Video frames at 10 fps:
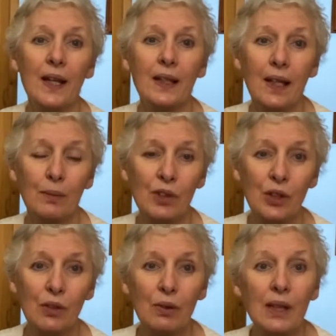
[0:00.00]
comes to
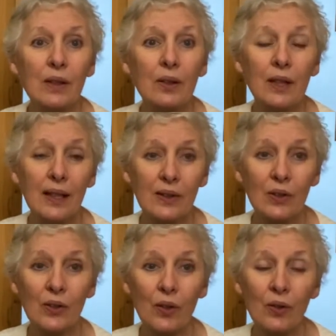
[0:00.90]
you, either yes or
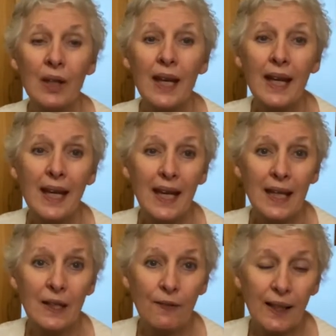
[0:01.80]
no.
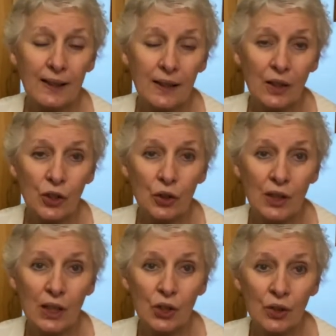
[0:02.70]
And if that's not your
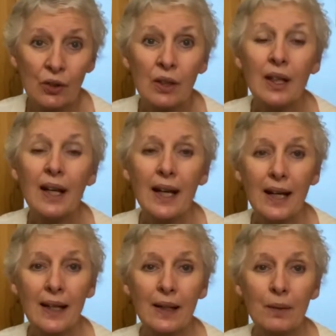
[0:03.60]
teacher,
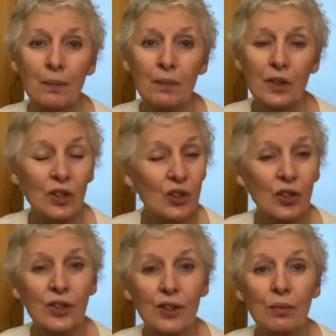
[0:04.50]

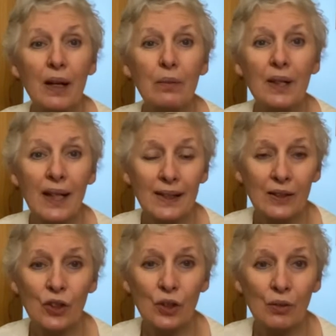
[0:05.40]
just the right one
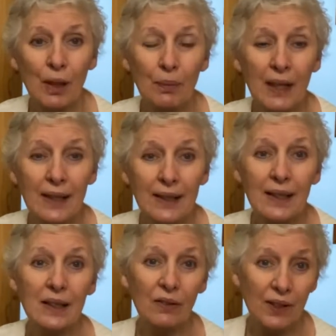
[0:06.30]
hasn't shown up yet.
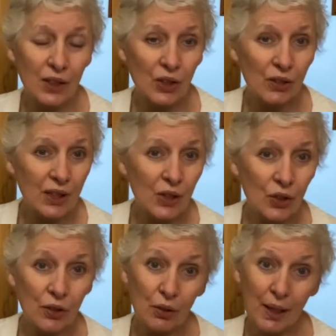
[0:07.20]
And if it is your teacher,
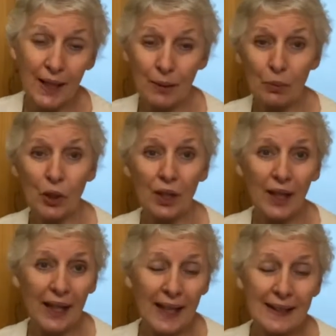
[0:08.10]
go ahead and book a
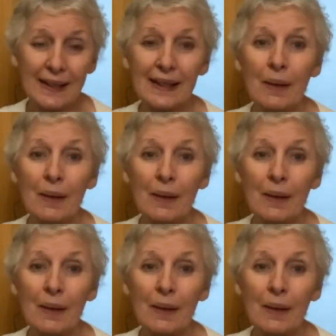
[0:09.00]
class.